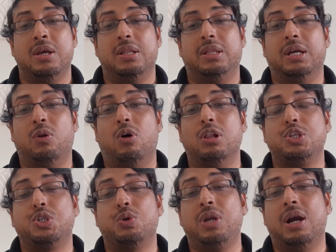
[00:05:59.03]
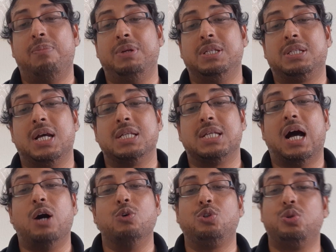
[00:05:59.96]
Then also we have discussed
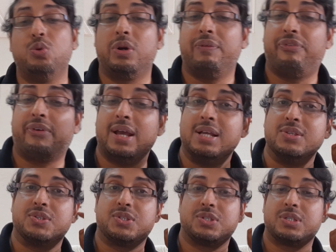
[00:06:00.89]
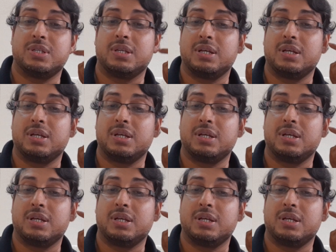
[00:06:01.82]
how to reference